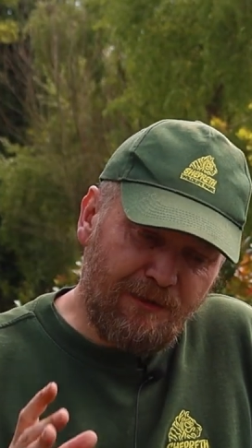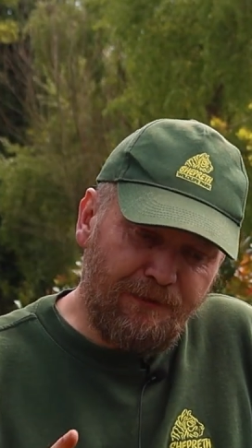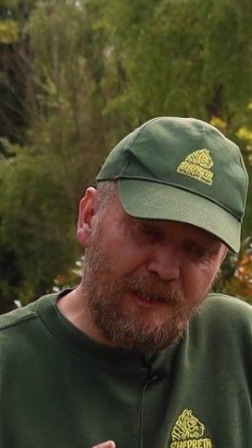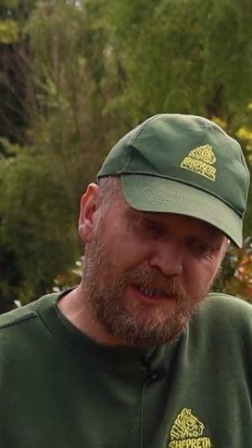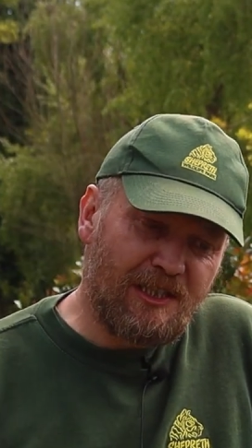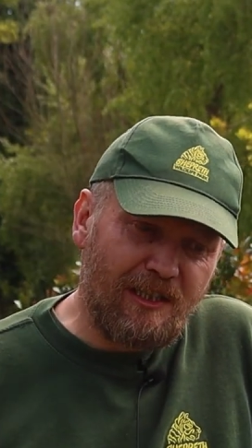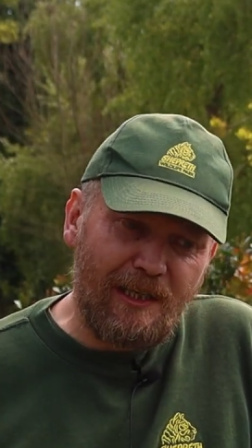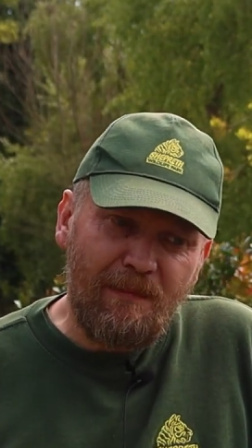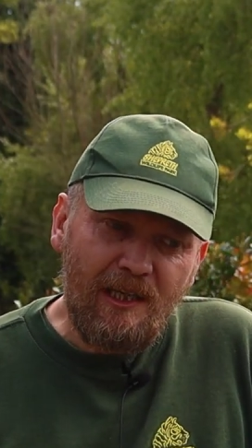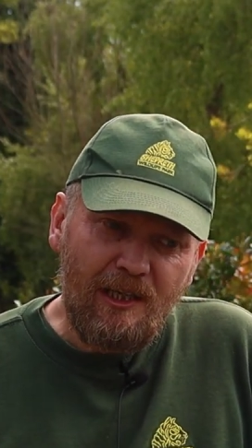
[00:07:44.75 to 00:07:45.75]
the first
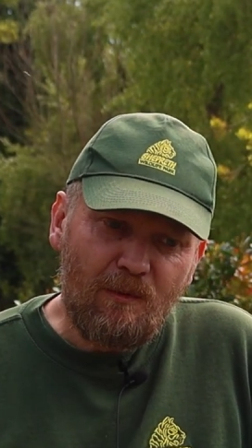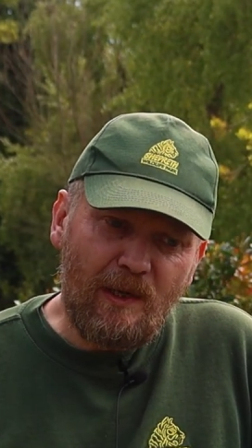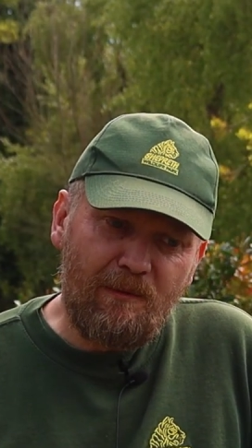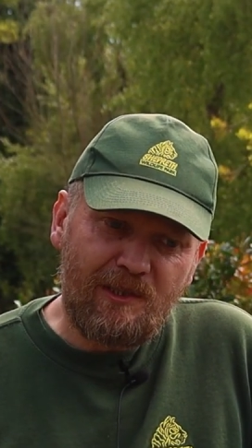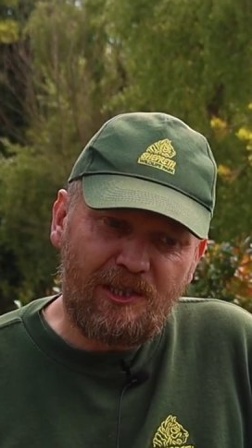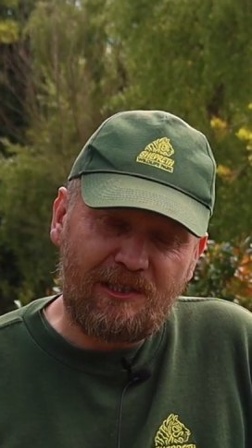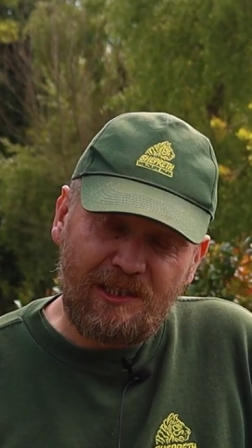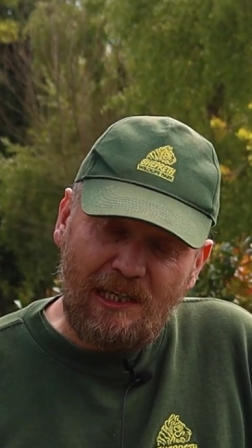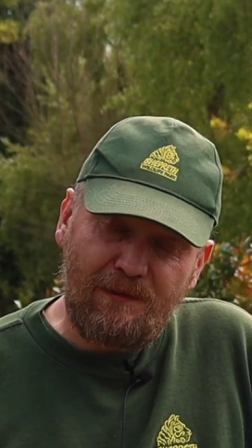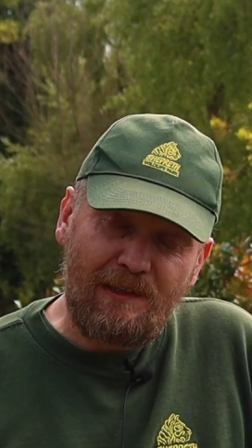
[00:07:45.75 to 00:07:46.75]
time we were
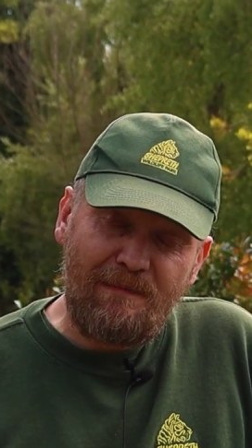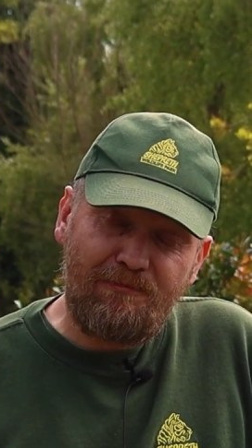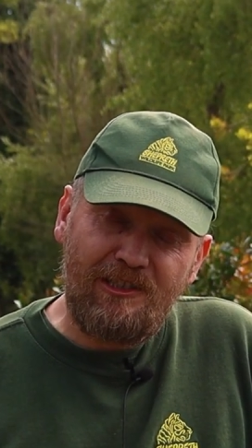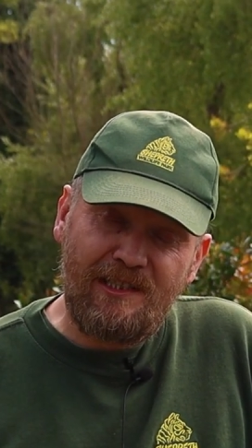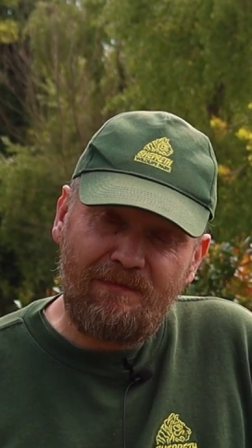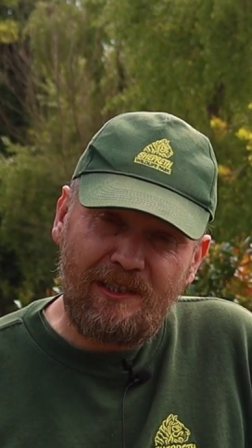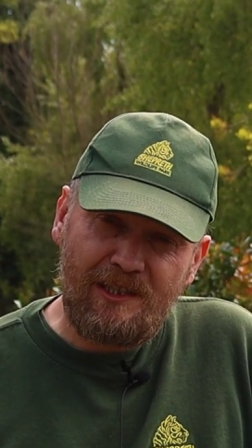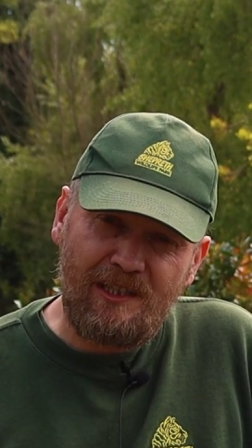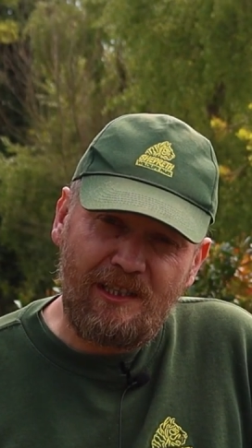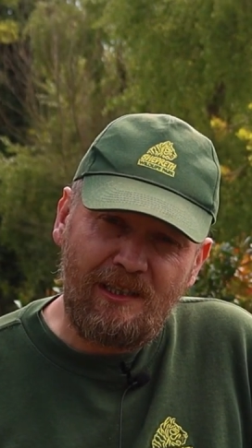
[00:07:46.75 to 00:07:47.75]
successful in breeding
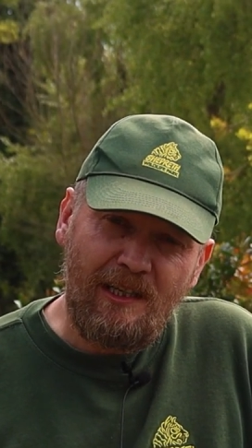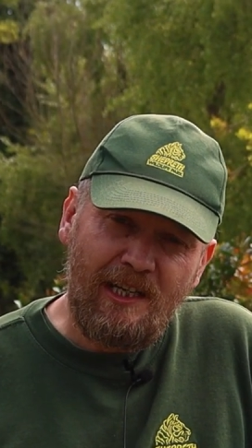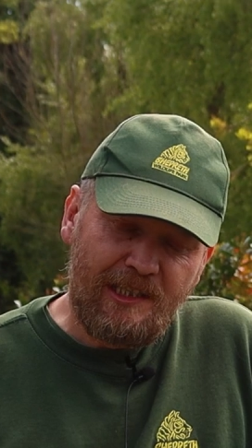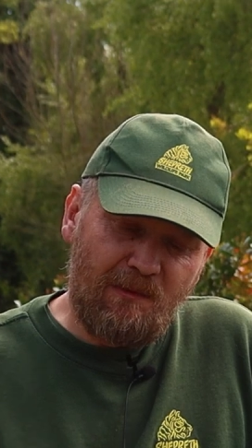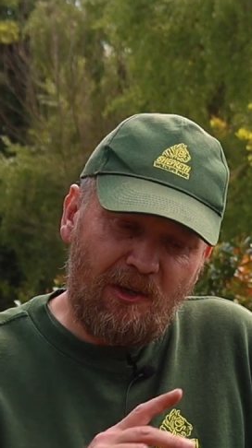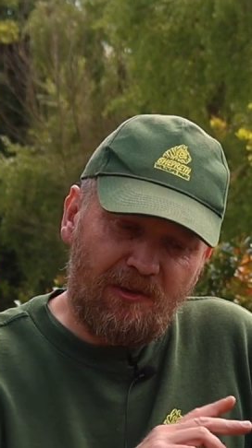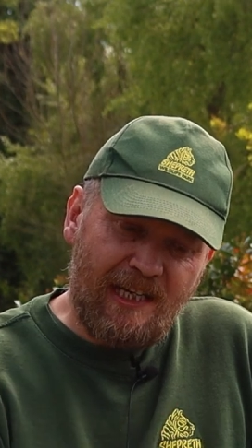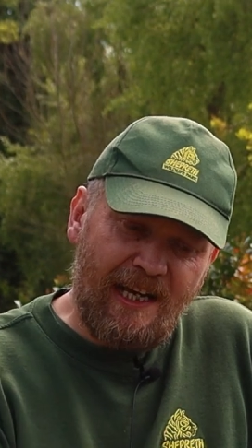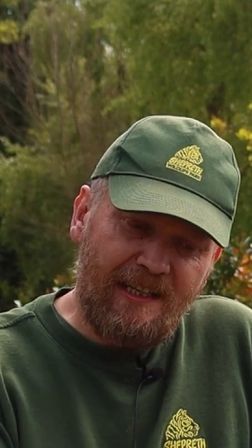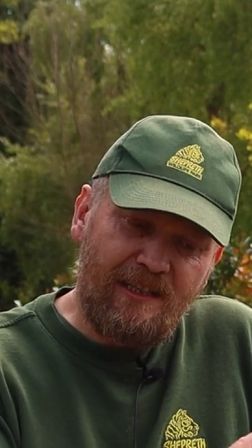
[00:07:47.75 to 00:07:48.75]
this year. So we've got
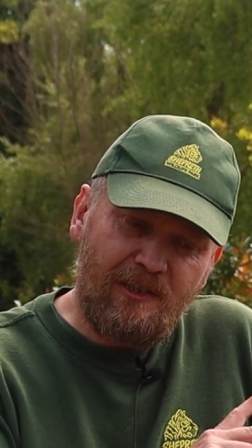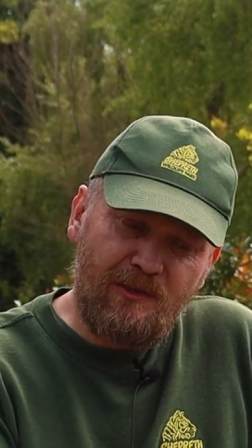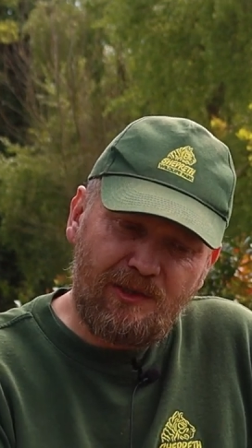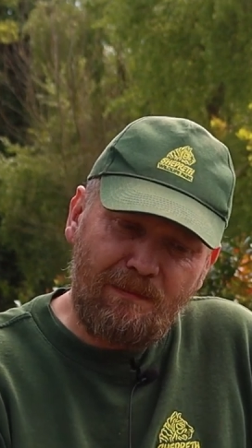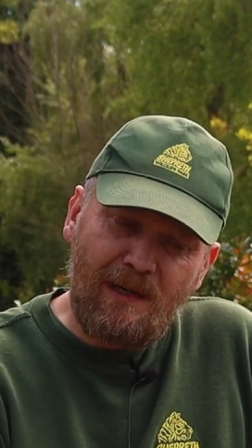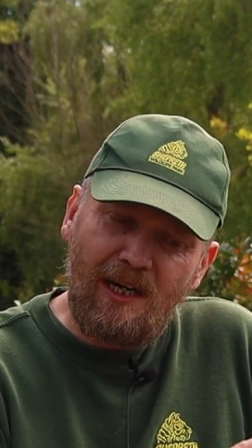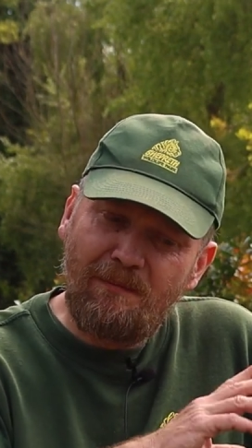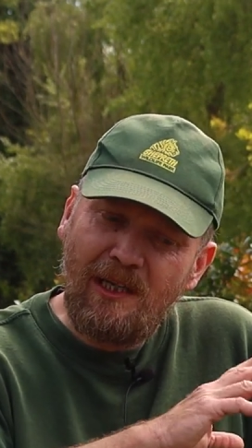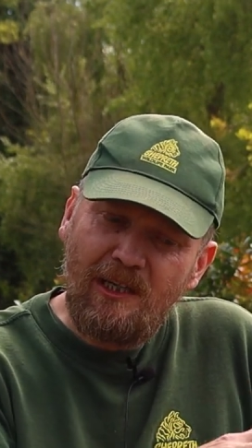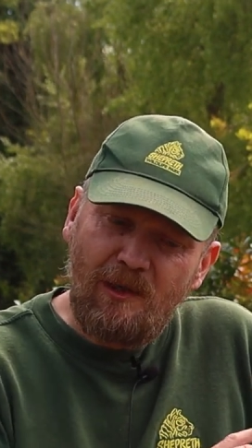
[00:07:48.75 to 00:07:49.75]
Canna, who's the
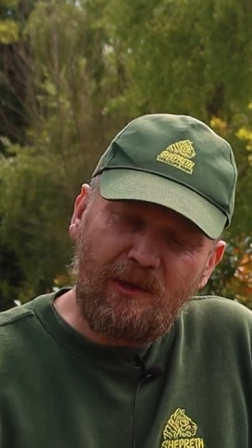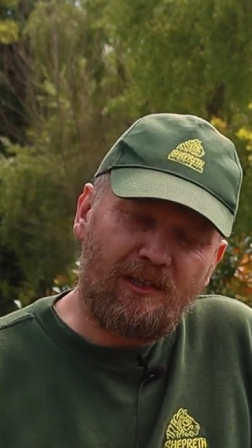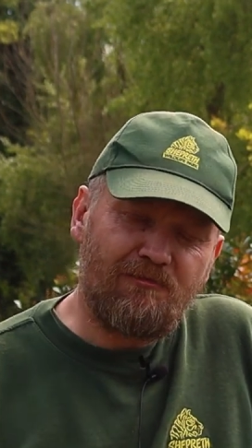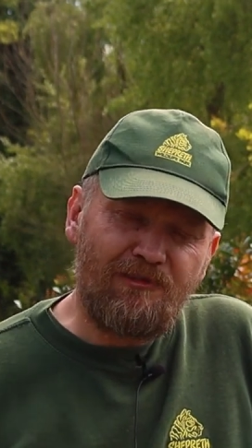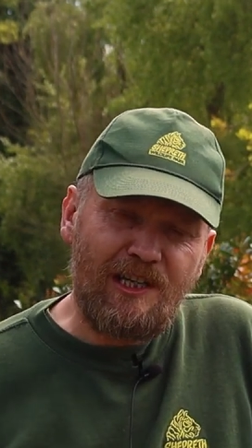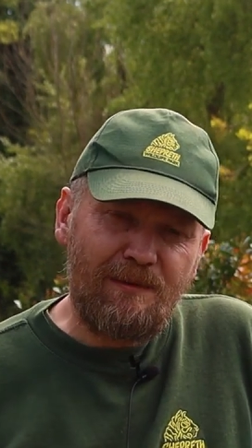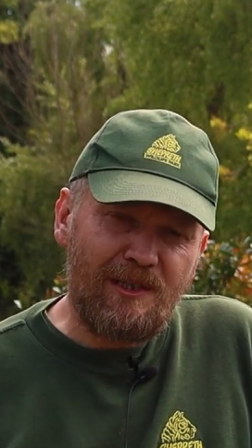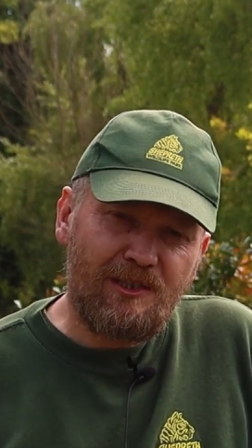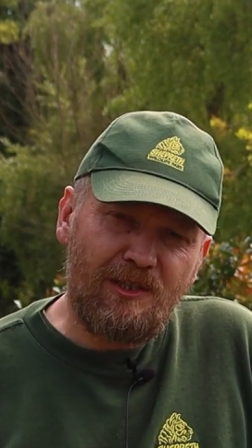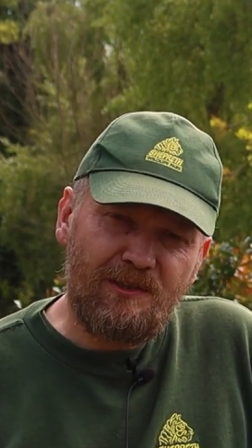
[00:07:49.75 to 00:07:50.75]
mum, we've got
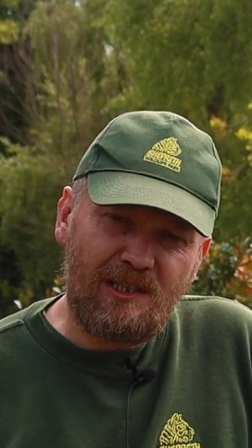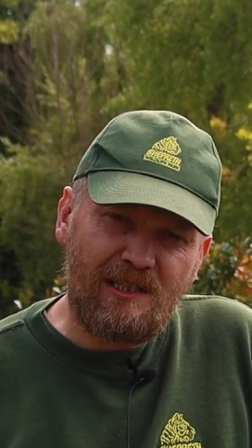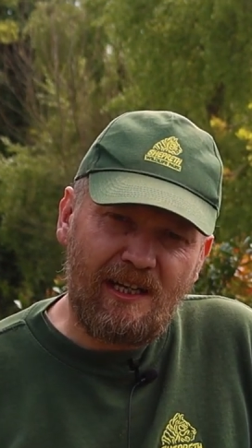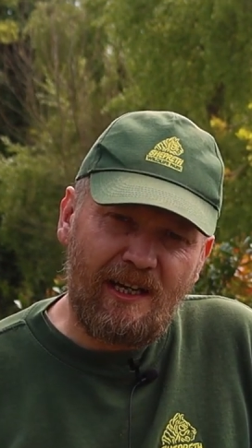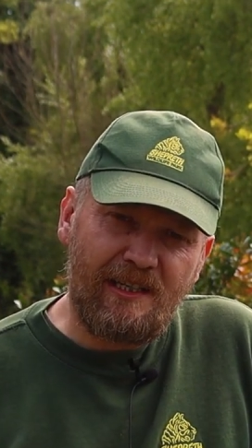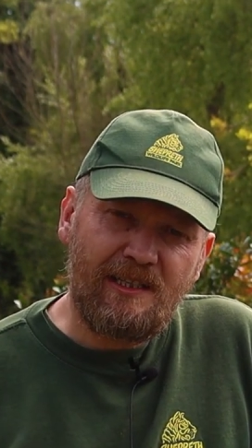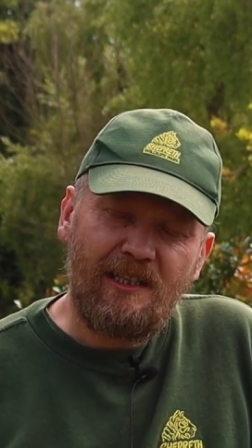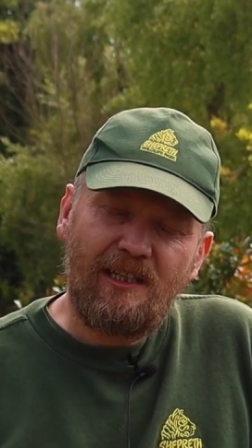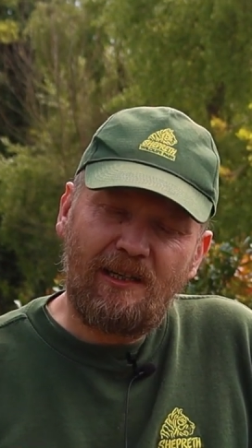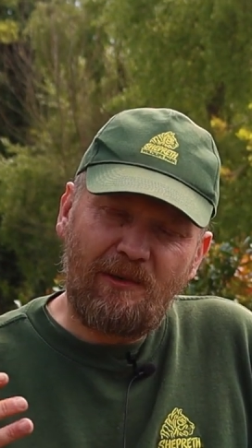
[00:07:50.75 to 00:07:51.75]
Raymond, who's the dad,
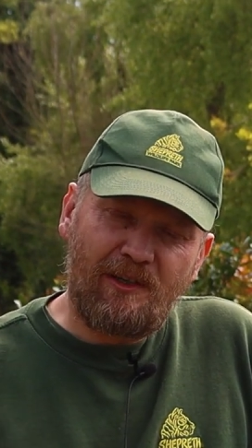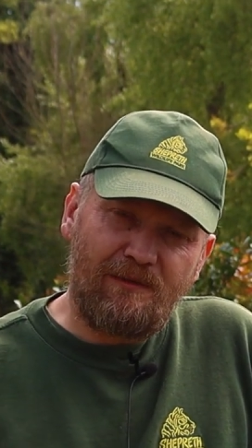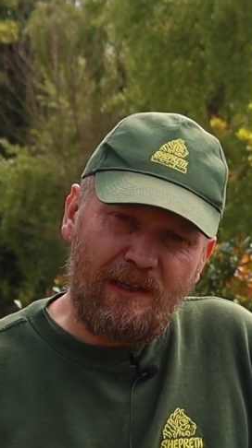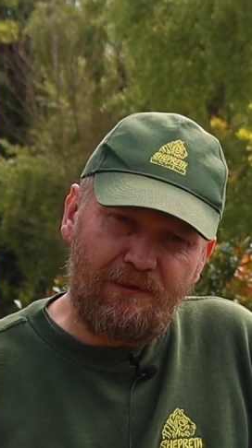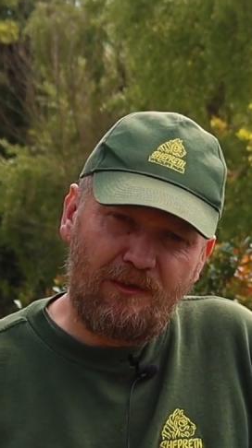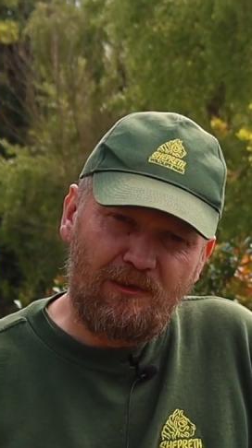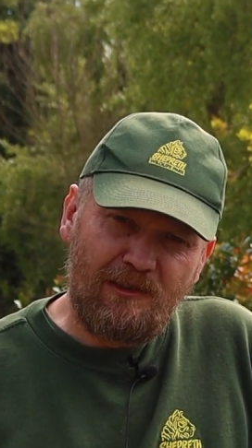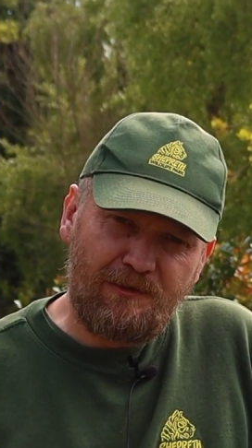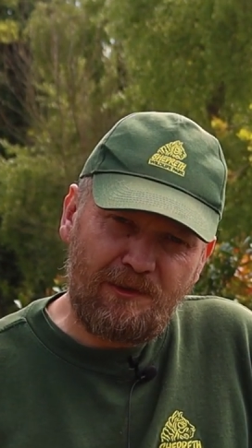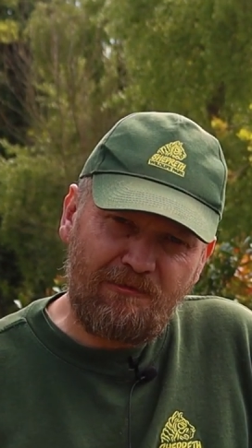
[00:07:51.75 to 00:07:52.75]
and we've got their 4
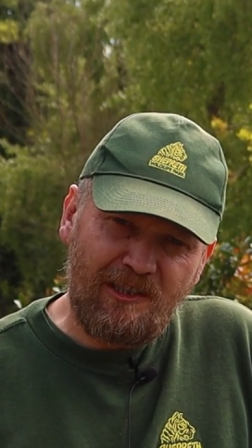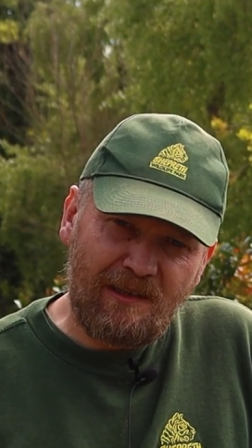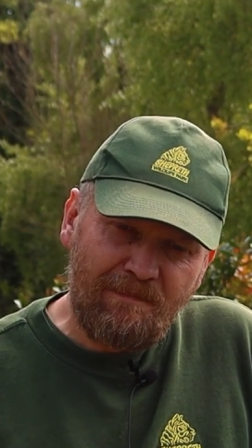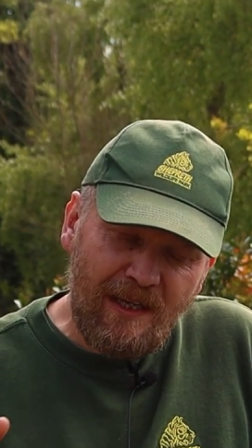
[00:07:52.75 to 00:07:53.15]
offspring.